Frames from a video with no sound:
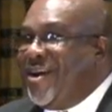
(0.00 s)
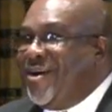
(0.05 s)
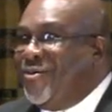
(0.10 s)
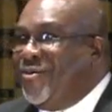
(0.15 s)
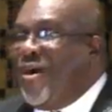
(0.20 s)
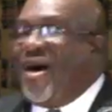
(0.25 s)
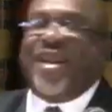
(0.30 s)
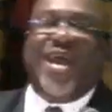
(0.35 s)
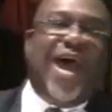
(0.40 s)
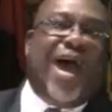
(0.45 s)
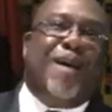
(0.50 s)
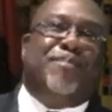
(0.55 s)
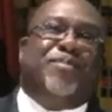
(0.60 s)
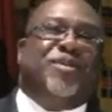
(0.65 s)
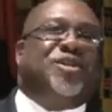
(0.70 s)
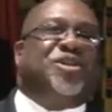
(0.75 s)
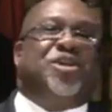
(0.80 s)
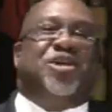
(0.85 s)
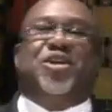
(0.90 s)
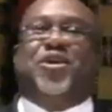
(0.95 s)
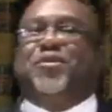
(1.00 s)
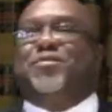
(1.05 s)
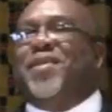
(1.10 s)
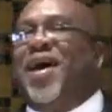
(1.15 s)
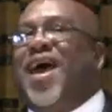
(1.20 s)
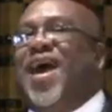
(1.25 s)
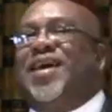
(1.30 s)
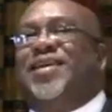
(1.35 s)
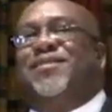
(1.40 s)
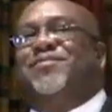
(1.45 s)
What happened to you,
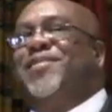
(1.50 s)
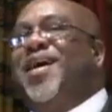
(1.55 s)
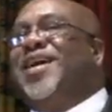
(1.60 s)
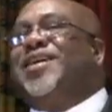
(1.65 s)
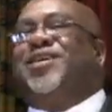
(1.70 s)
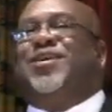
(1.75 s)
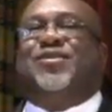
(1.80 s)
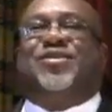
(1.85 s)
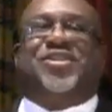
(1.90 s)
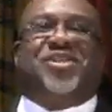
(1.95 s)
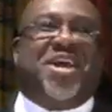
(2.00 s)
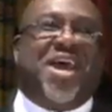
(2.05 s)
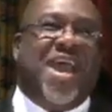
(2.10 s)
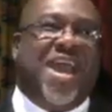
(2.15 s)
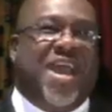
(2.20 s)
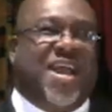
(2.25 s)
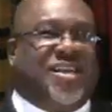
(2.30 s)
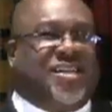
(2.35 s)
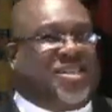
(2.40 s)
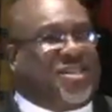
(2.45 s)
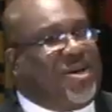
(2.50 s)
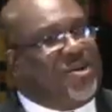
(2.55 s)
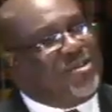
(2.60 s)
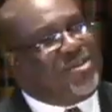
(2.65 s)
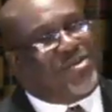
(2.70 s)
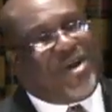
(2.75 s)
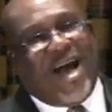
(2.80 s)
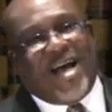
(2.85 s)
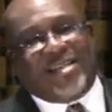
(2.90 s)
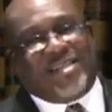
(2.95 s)
man, to make you change so
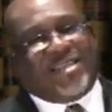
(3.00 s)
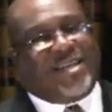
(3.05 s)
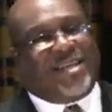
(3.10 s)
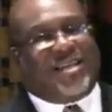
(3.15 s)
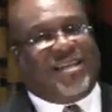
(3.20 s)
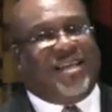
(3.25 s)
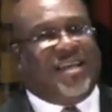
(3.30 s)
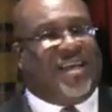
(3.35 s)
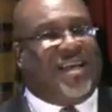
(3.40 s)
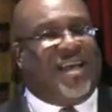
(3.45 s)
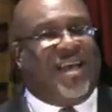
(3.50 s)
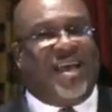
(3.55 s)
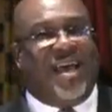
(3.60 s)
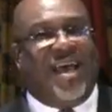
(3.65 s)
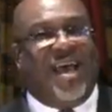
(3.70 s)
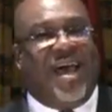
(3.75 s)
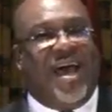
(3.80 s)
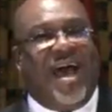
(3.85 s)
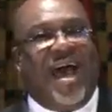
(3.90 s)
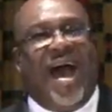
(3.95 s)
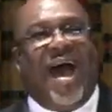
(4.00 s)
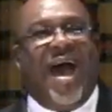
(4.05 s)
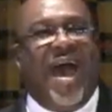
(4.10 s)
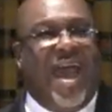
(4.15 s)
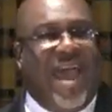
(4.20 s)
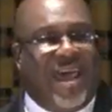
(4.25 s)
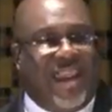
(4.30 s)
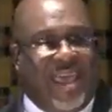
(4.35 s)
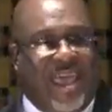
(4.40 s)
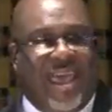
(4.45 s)
drastically? I
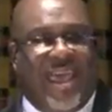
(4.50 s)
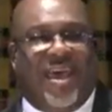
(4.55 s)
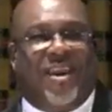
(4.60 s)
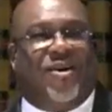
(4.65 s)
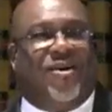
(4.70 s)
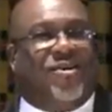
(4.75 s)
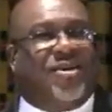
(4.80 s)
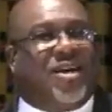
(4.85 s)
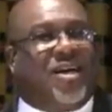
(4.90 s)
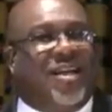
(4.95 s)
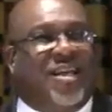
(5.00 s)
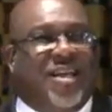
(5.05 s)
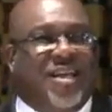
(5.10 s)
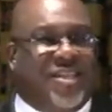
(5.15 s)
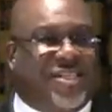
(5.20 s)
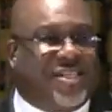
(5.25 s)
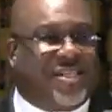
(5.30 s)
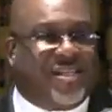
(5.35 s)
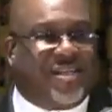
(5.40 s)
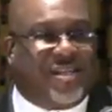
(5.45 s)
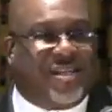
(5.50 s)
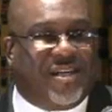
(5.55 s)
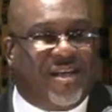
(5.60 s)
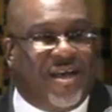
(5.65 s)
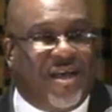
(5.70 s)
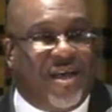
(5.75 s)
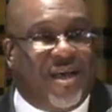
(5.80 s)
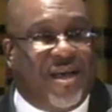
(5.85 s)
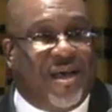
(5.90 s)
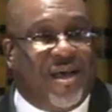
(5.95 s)
had a head-on collision
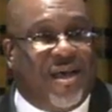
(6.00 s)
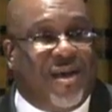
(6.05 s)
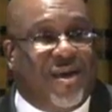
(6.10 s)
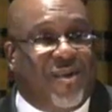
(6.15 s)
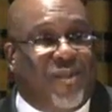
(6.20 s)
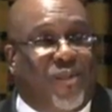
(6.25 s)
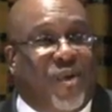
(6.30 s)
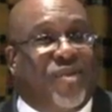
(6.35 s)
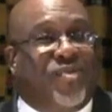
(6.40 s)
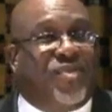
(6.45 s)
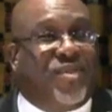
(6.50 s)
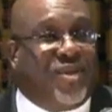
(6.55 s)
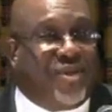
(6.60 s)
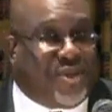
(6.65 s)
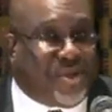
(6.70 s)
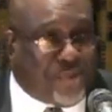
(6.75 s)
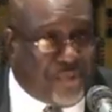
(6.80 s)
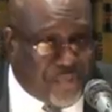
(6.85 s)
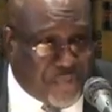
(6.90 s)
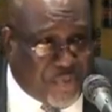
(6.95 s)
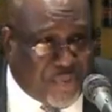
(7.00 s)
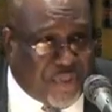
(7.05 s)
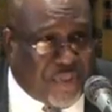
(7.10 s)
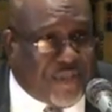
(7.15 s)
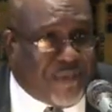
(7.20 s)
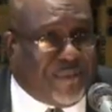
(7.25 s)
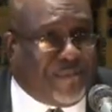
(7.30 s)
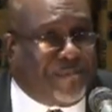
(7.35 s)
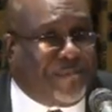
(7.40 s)
with the truth.